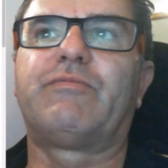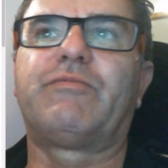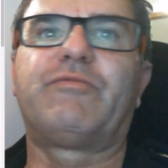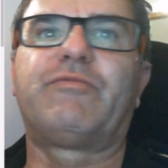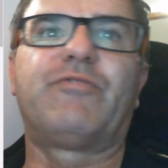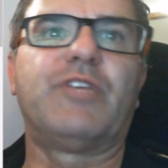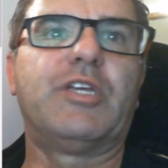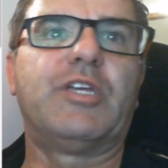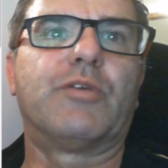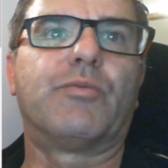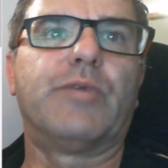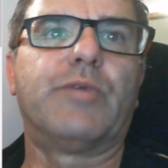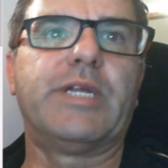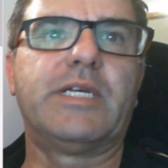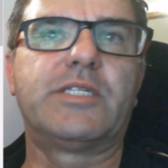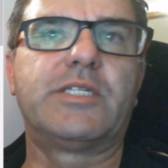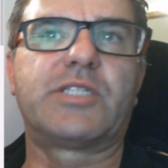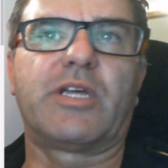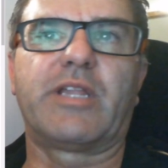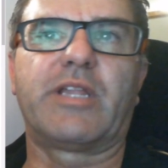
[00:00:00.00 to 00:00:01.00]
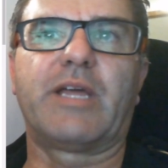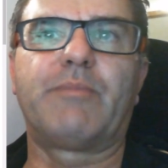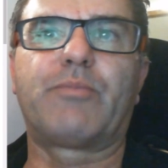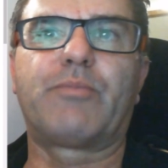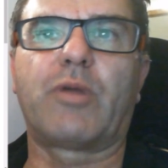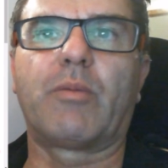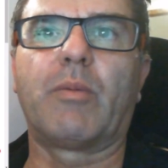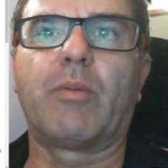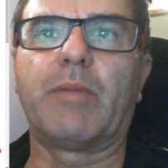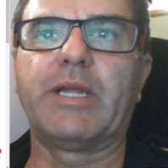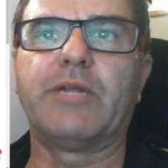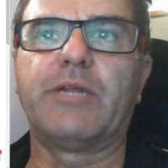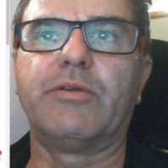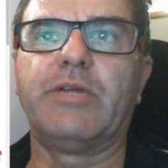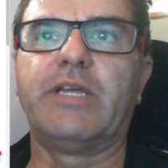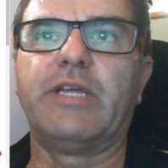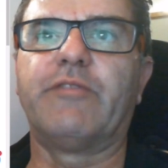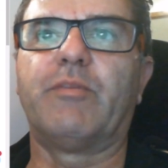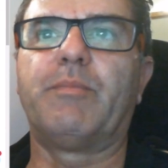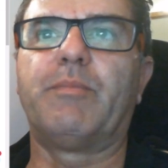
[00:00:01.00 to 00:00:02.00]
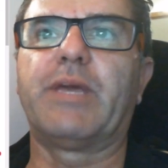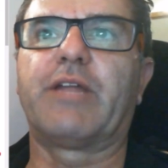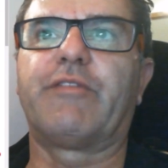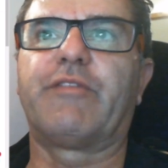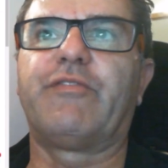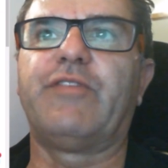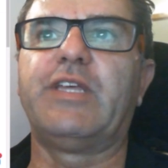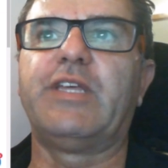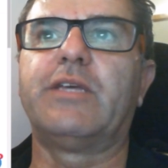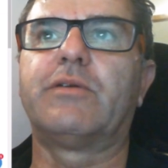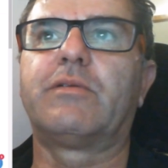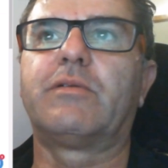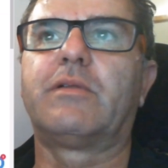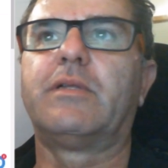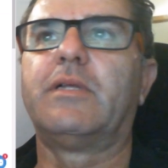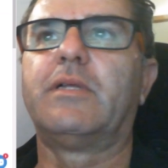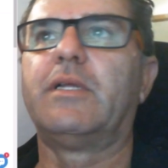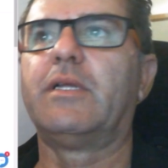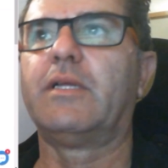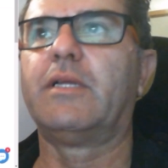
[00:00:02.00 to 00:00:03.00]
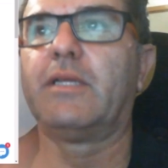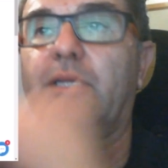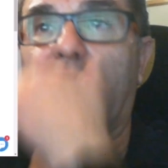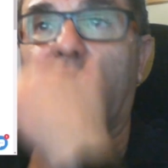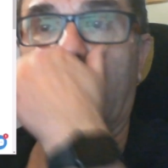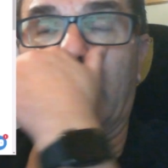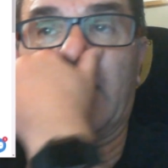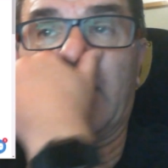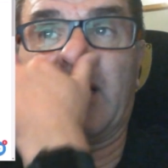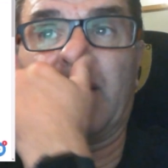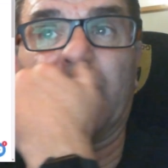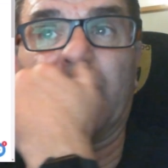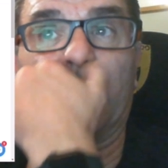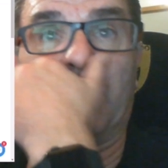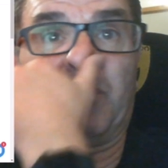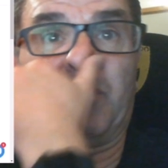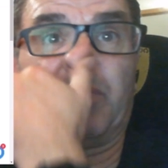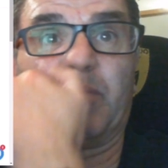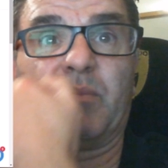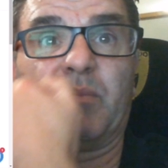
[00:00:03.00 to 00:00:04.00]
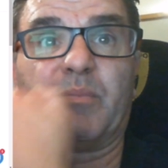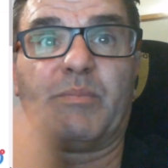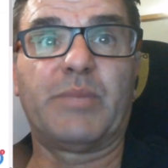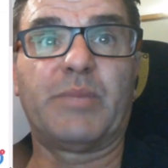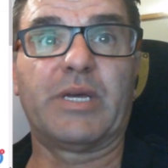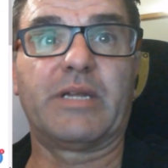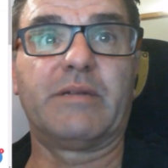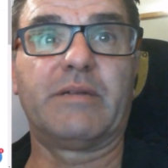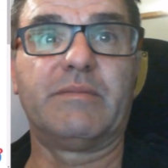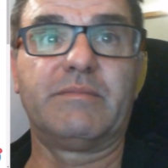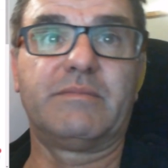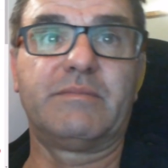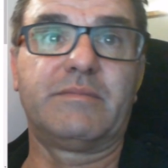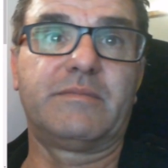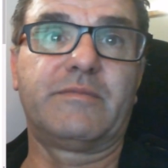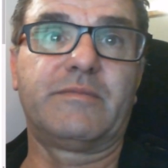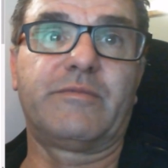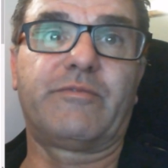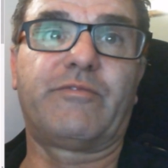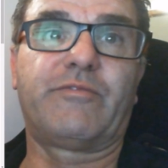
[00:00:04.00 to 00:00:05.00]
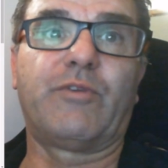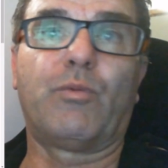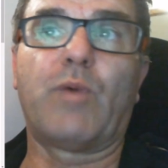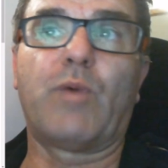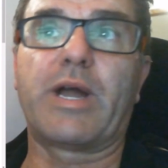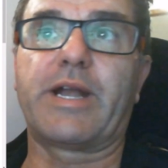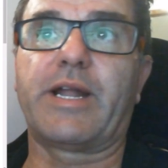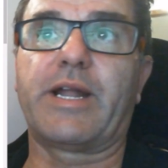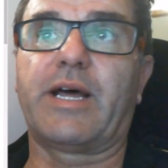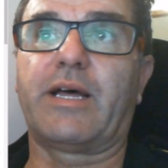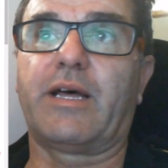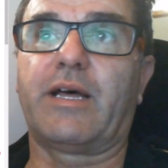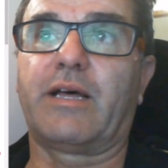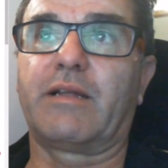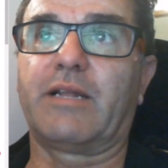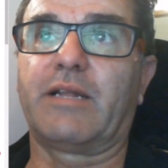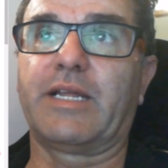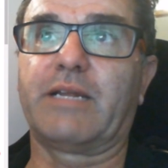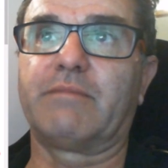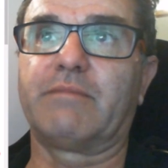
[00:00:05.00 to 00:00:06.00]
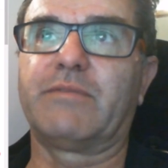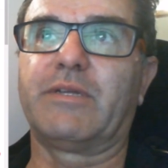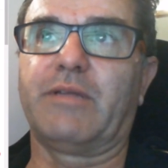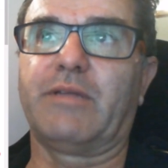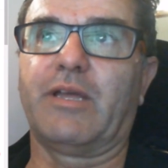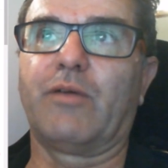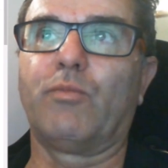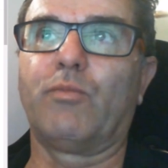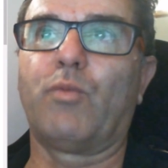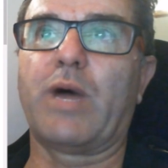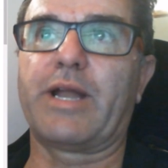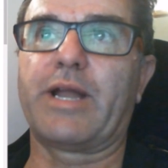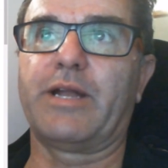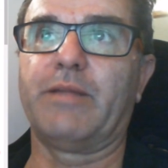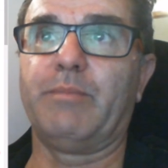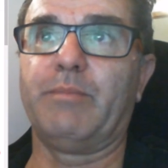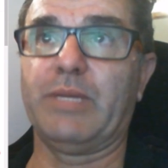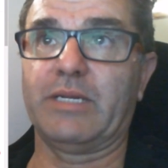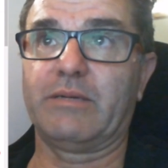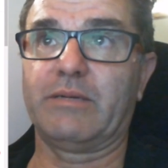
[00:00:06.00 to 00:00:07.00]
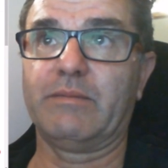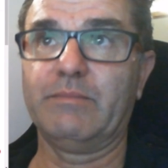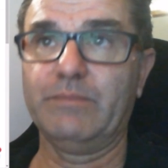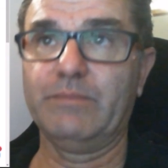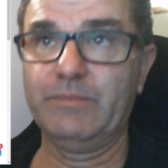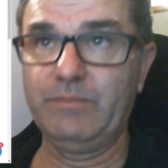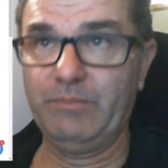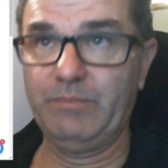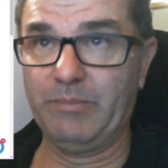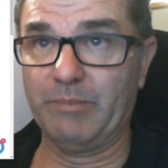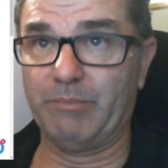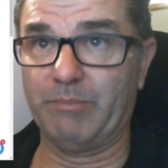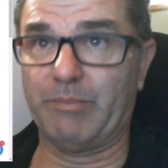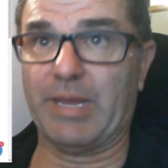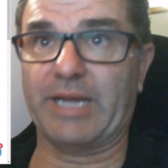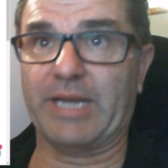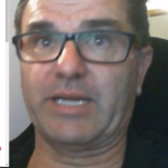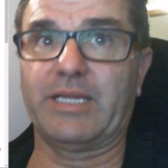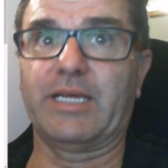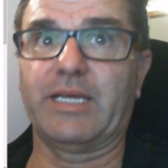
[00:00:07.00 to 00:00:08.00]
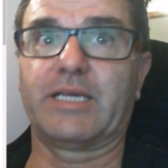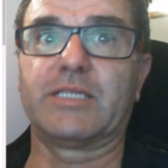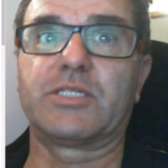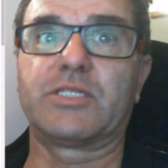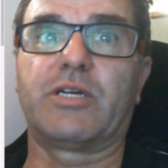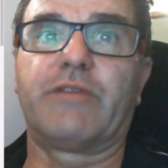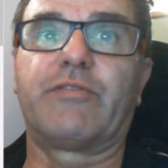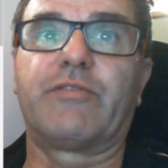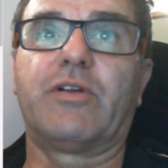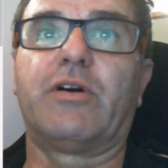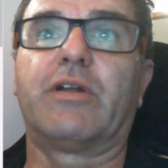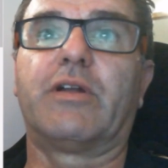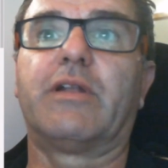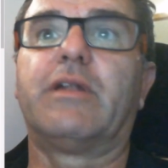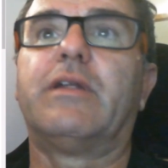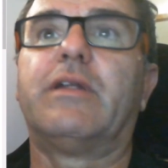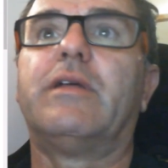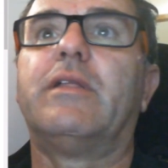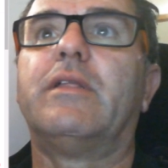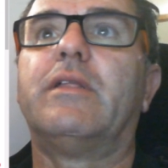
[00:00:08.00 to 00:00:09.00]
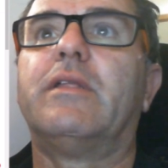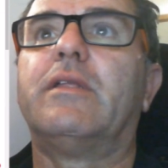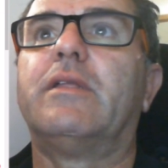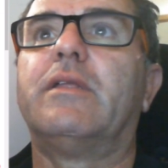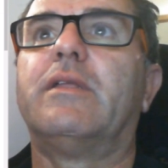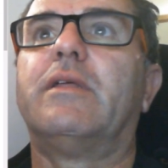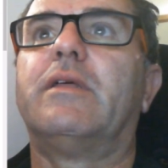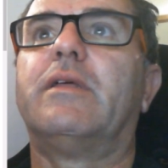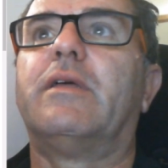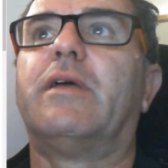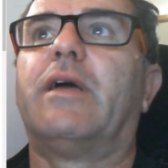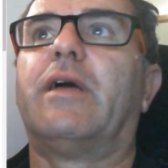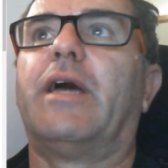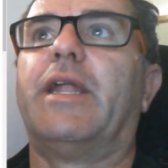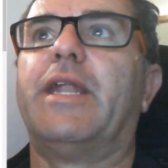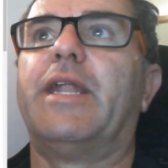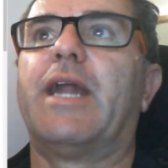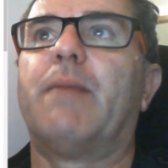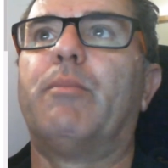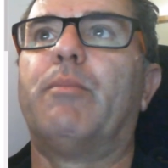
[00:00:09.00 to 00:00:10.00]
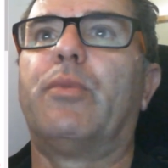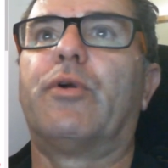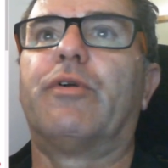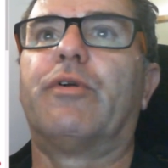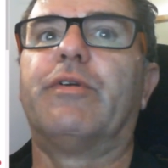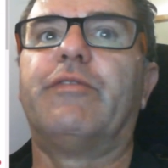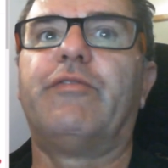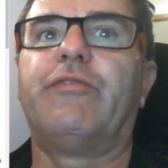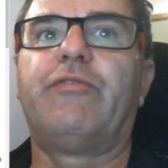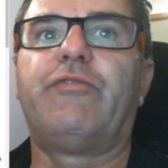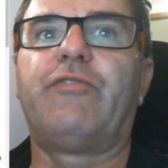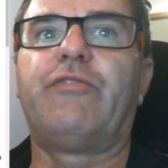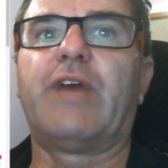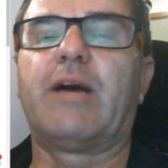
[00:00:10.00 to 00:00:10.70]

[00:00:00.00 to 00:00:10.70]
your rig, so they probably do give a better feel. But for 1.5, 1 and a bit butt kickers, I've got a number of